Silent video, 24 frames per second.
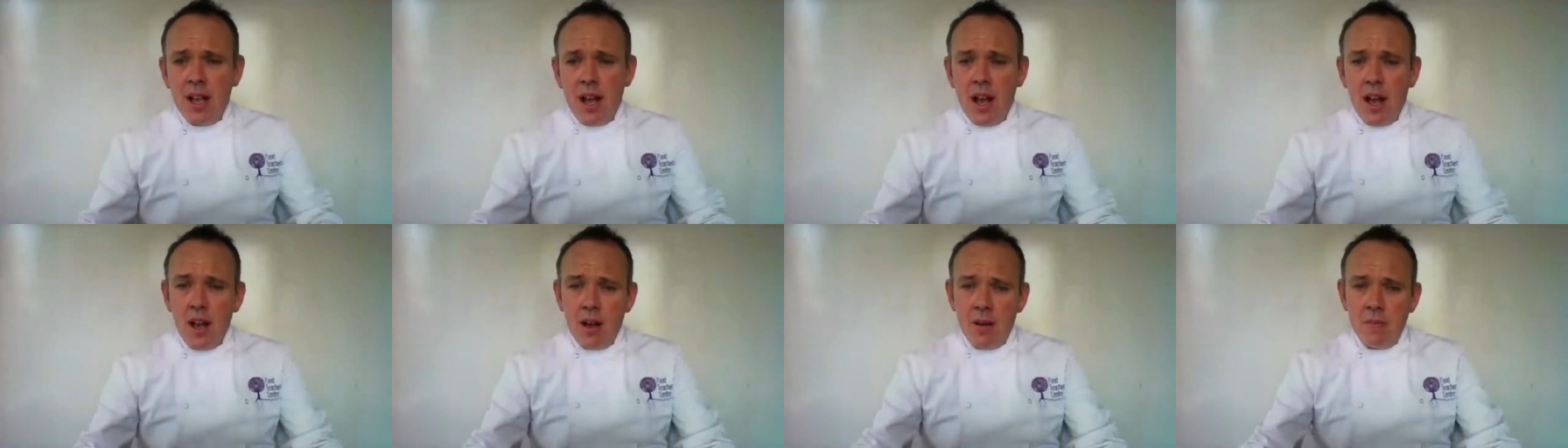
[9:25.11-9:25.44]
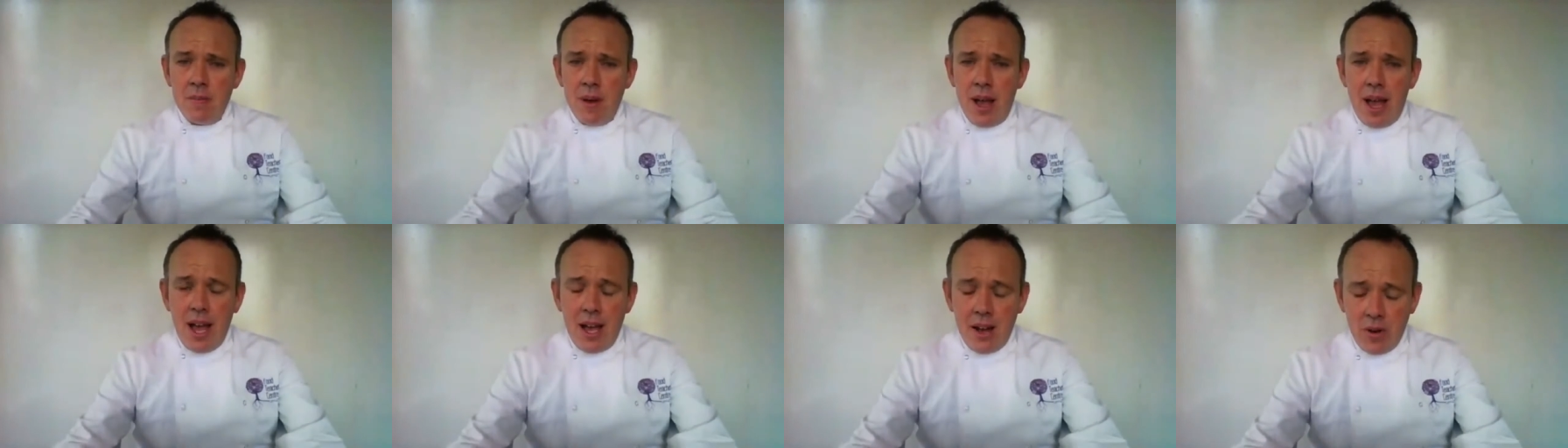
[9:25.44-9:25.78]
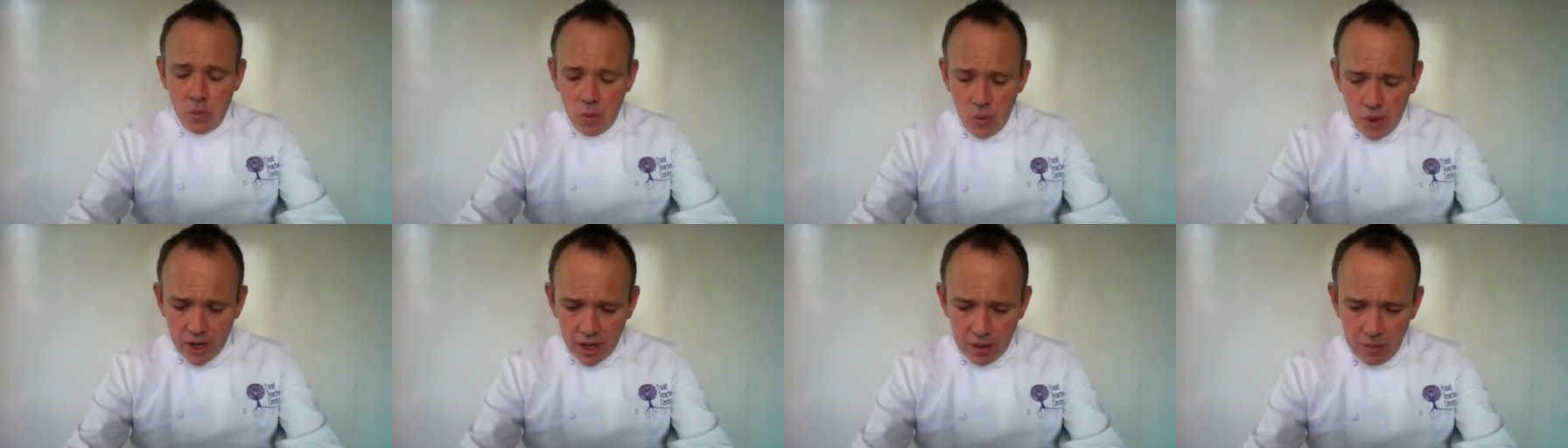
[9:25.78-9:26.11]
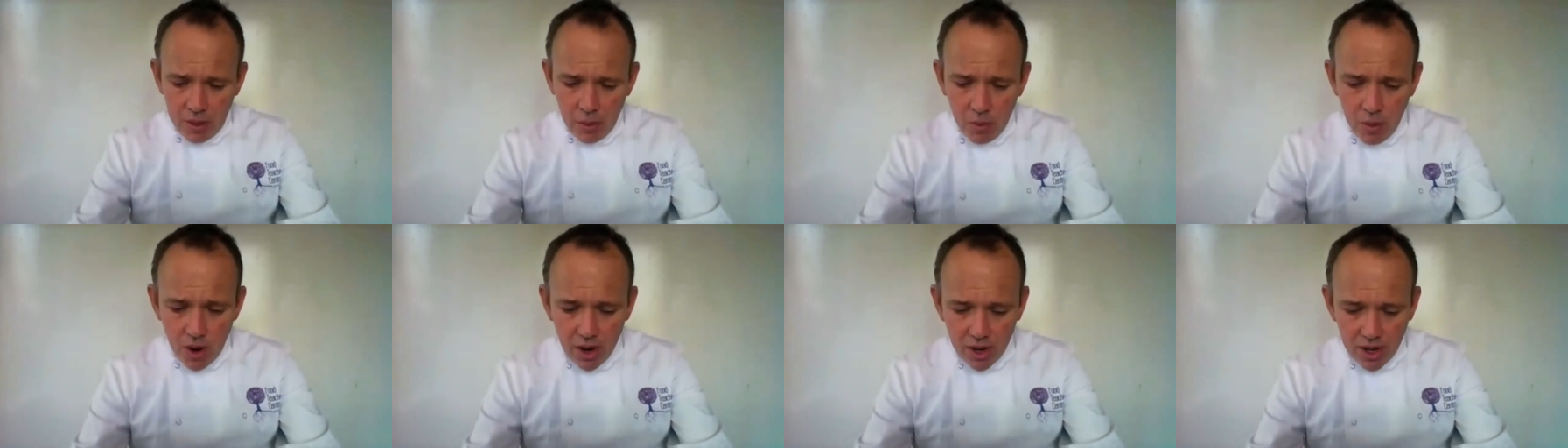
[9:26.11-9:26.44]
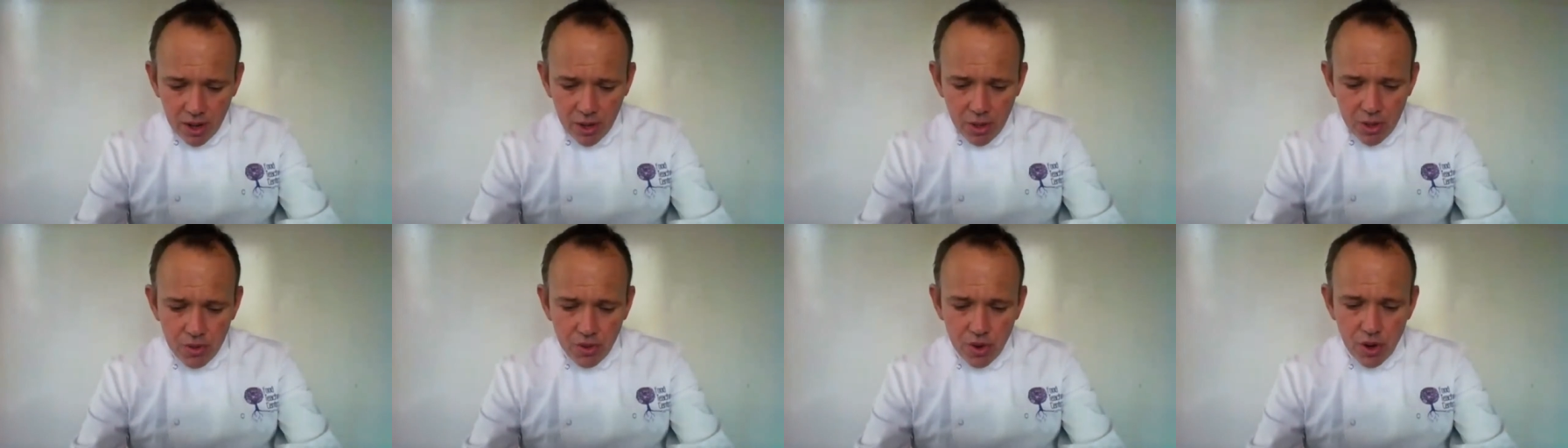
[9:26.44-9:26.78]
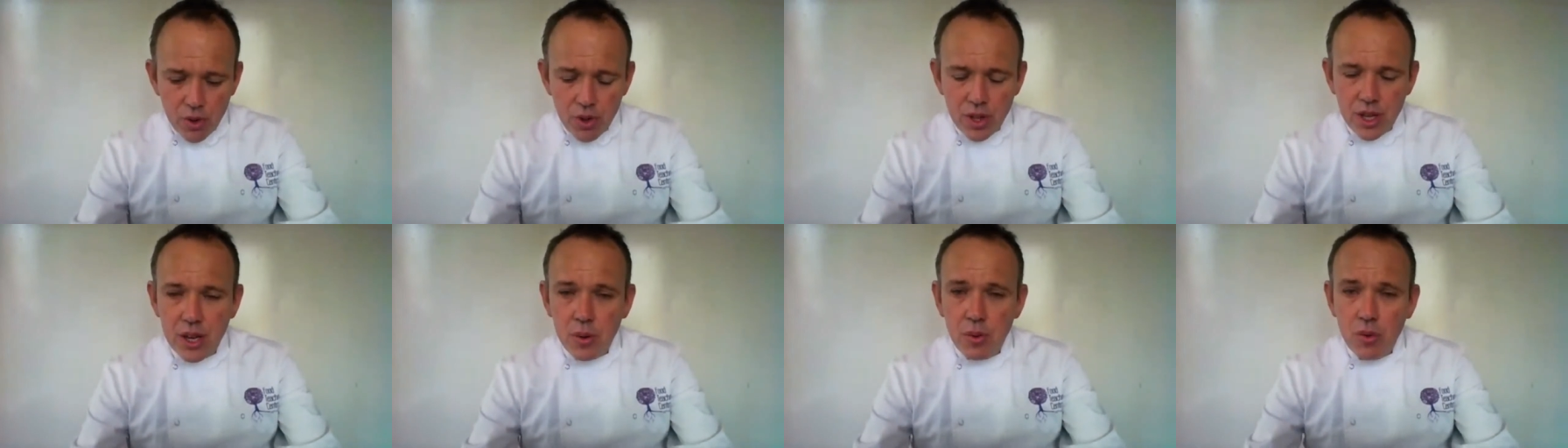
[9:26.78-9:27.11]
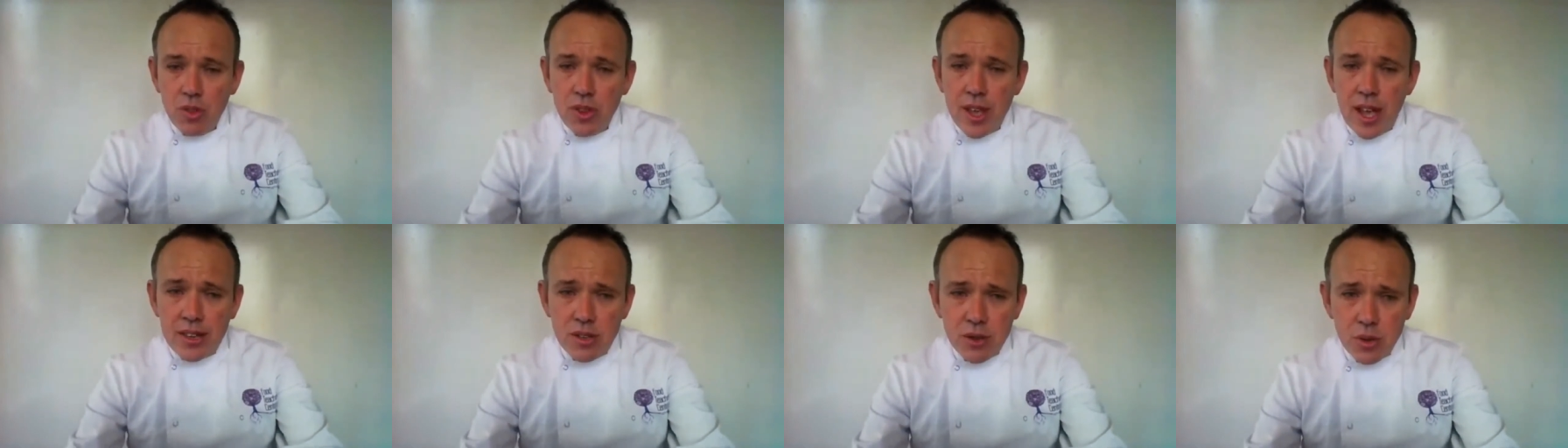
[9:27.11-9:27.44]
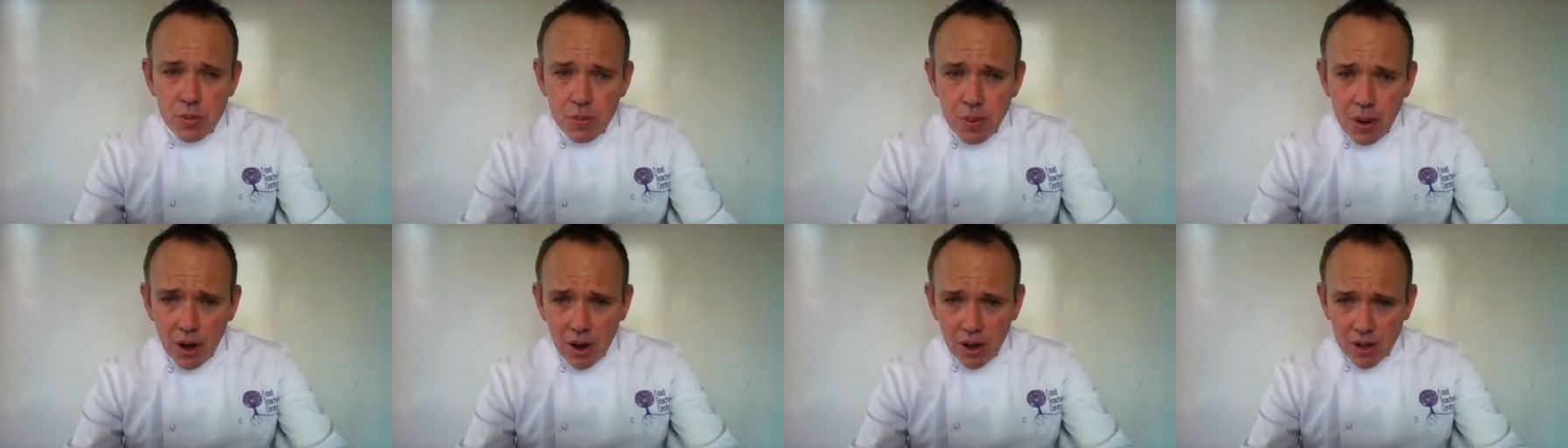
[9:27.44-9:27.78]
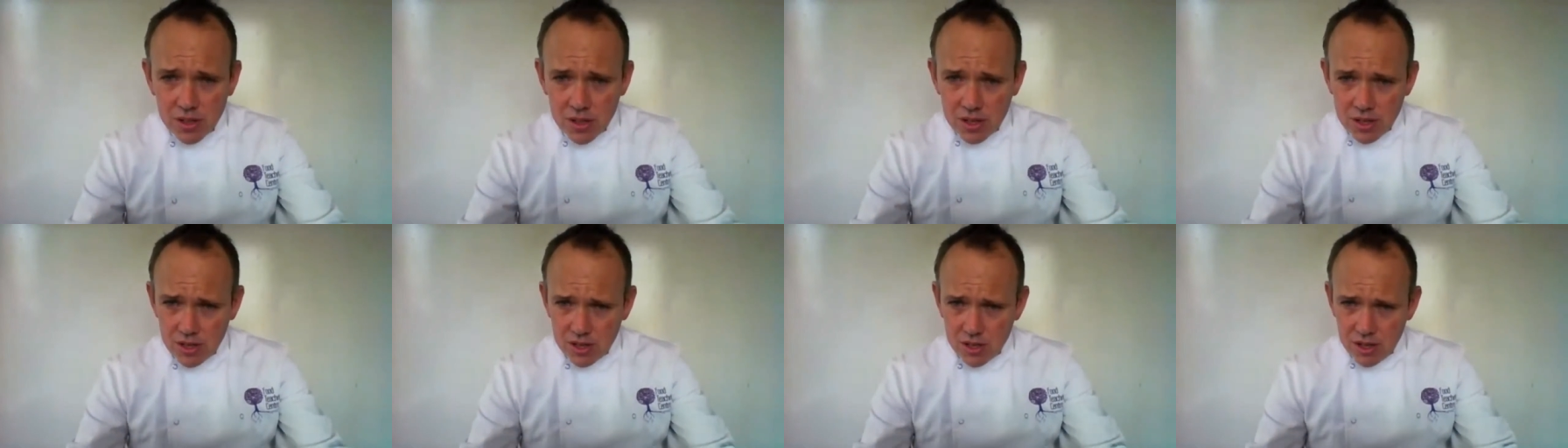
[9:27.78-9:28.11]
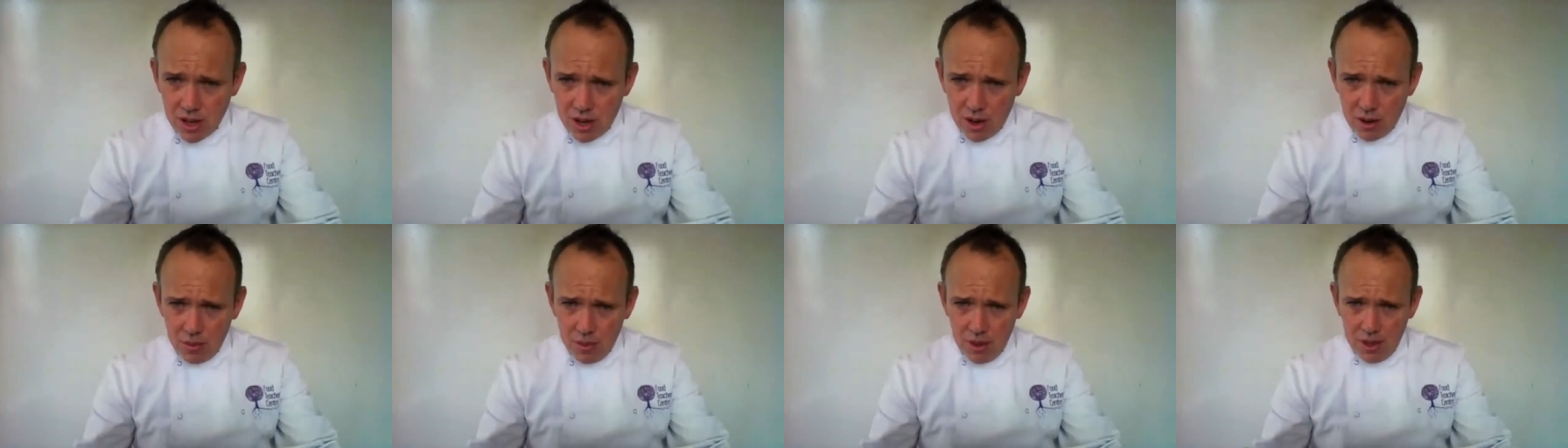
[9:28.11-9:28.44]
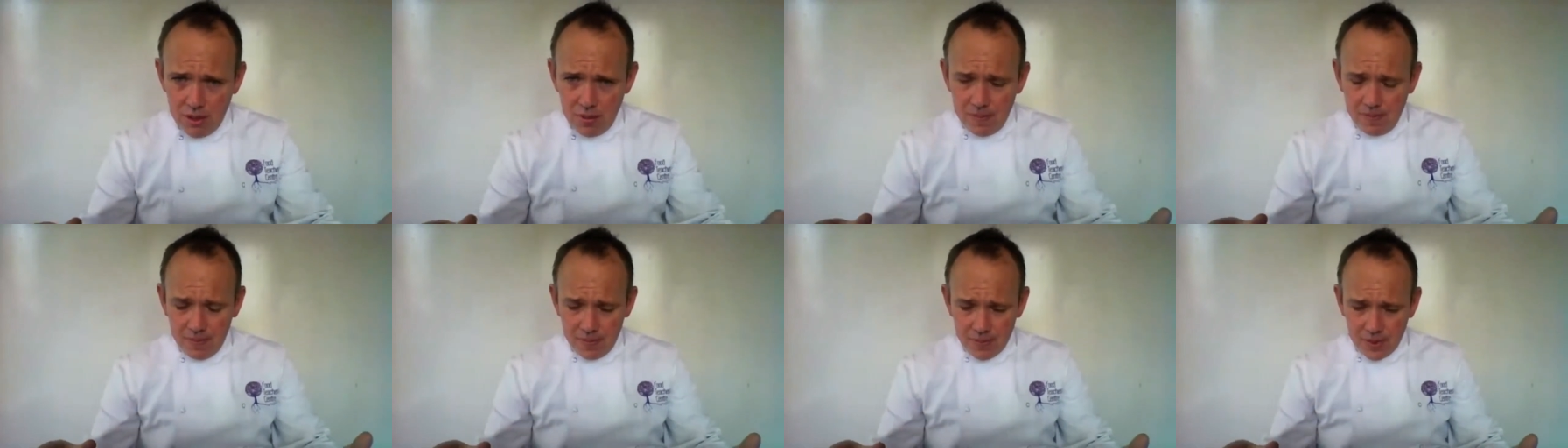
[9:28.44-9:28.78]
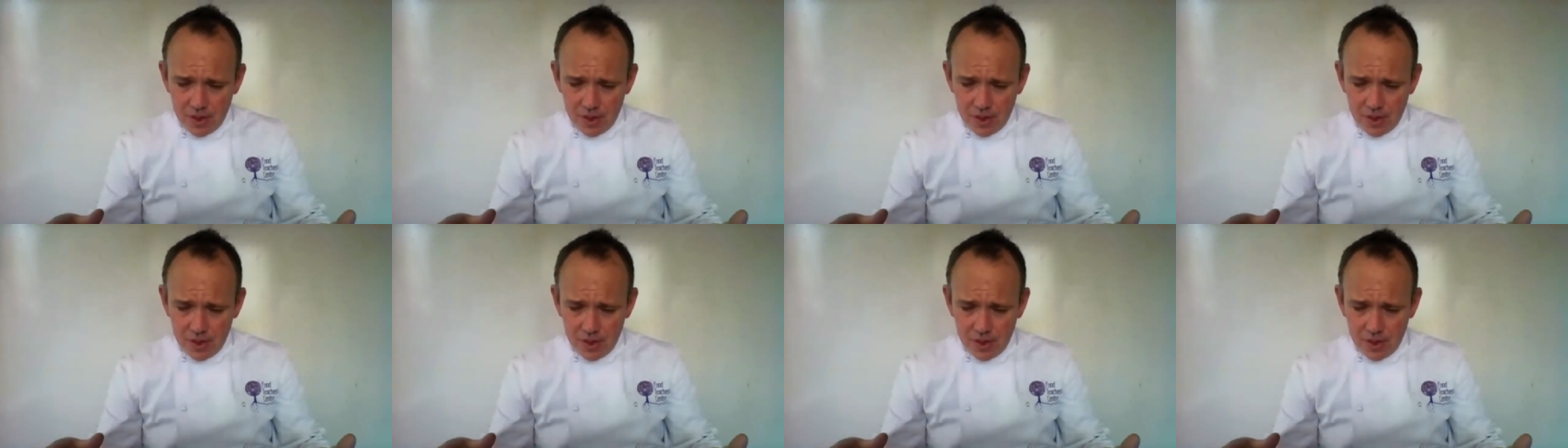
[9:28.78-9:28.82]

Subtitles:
and we're going to be working through the nettle part to start with.